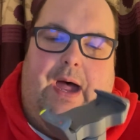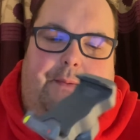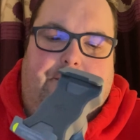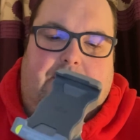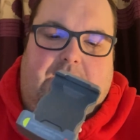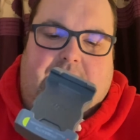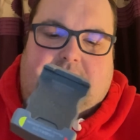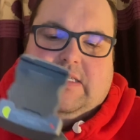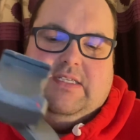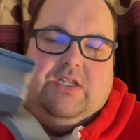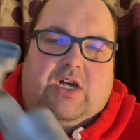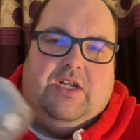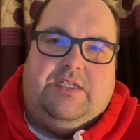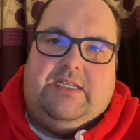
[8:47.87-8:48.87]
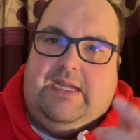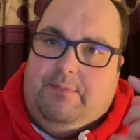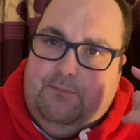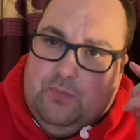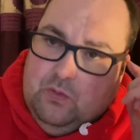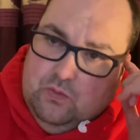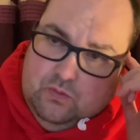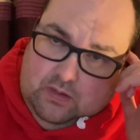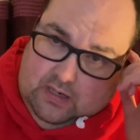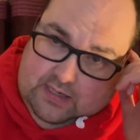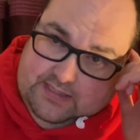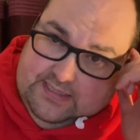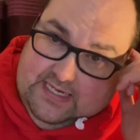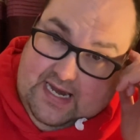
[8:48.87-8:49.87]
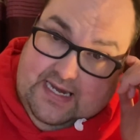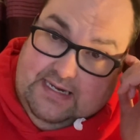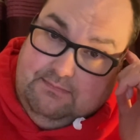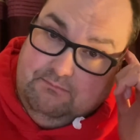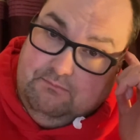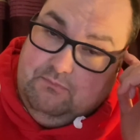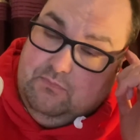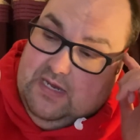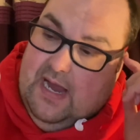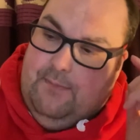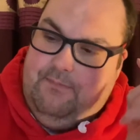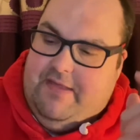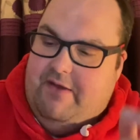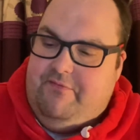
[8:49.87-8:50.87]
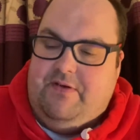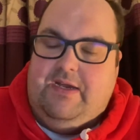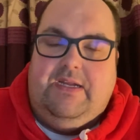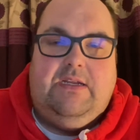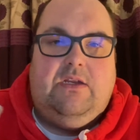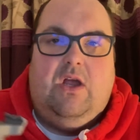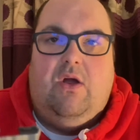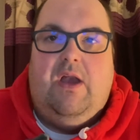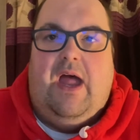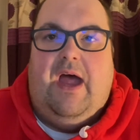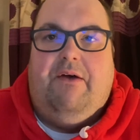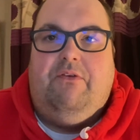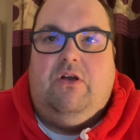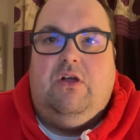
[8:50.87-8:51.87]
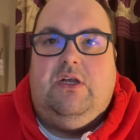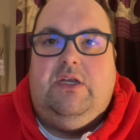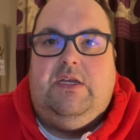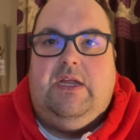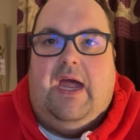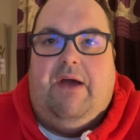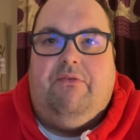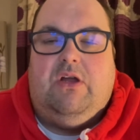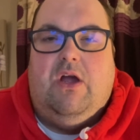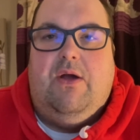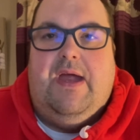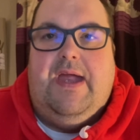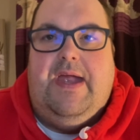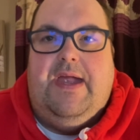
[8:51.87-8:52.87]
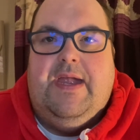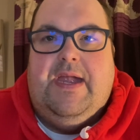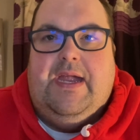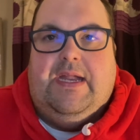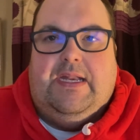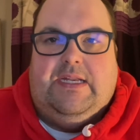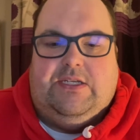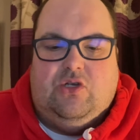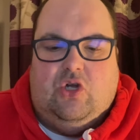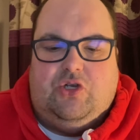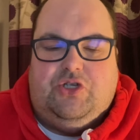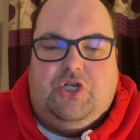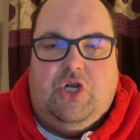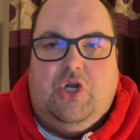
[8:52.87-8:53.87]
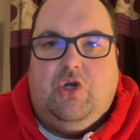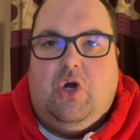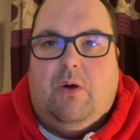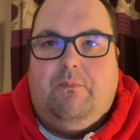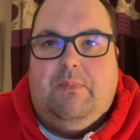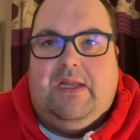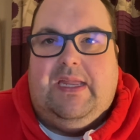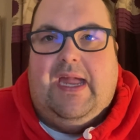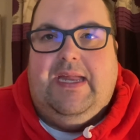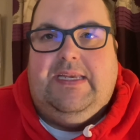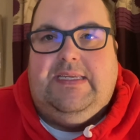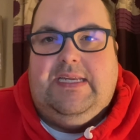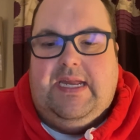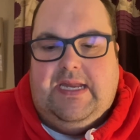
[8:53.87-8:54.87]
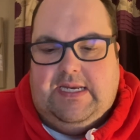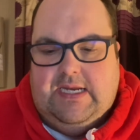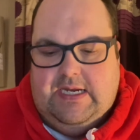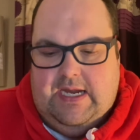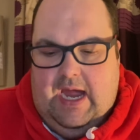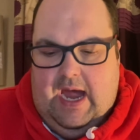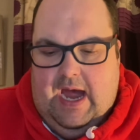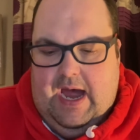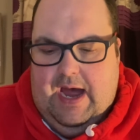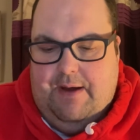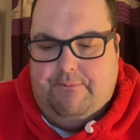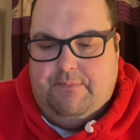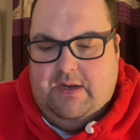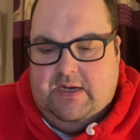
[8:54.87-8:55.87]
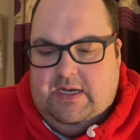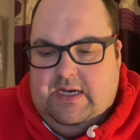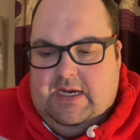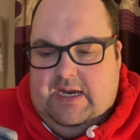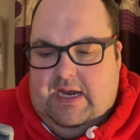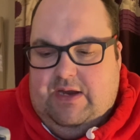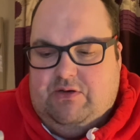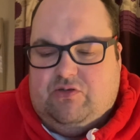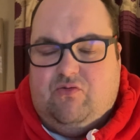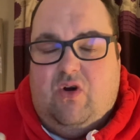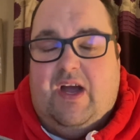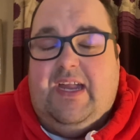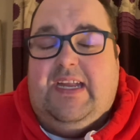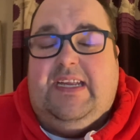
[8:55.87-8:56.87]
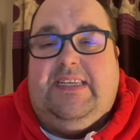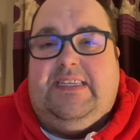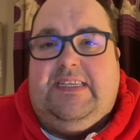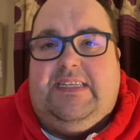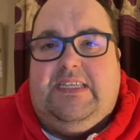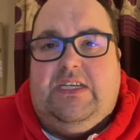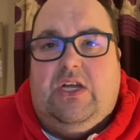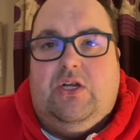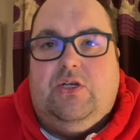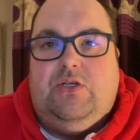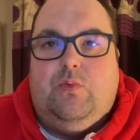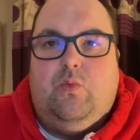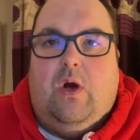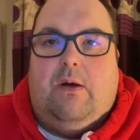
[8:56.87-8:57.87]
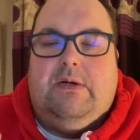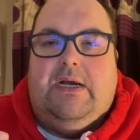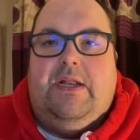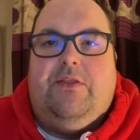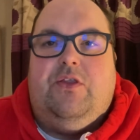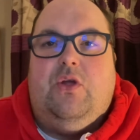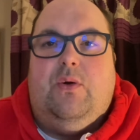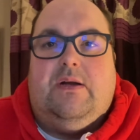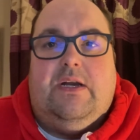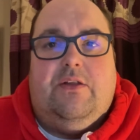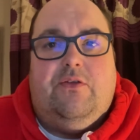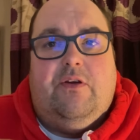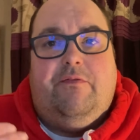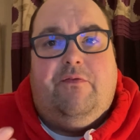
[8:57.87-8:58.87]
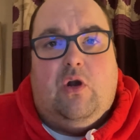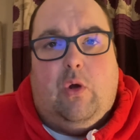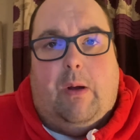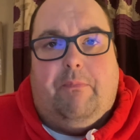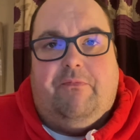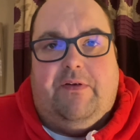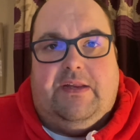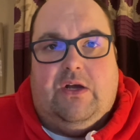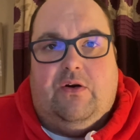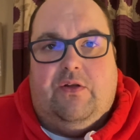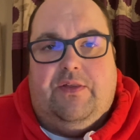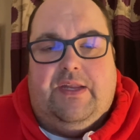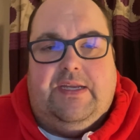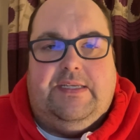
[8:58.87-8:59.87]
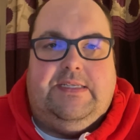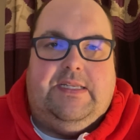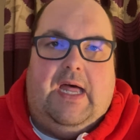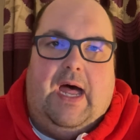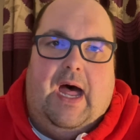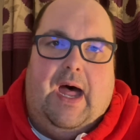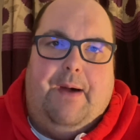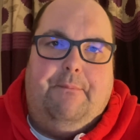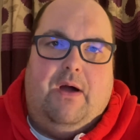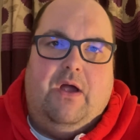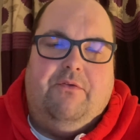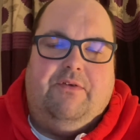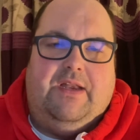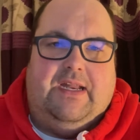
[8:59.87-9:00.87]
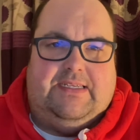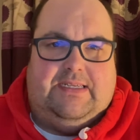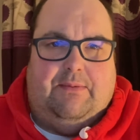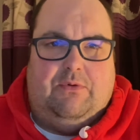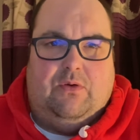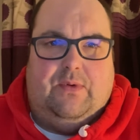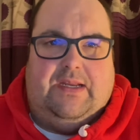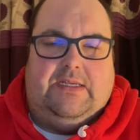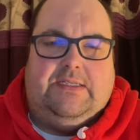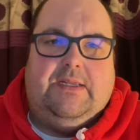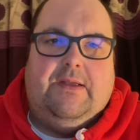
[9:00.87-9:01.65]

As a starter gimbal, I'd say, yep, definitely go and have a look, have a go at it. It's not too complicated. It's quite easy to use. What I'm going to do, I'm going to do a follow-up video on this over the next couple of weeks,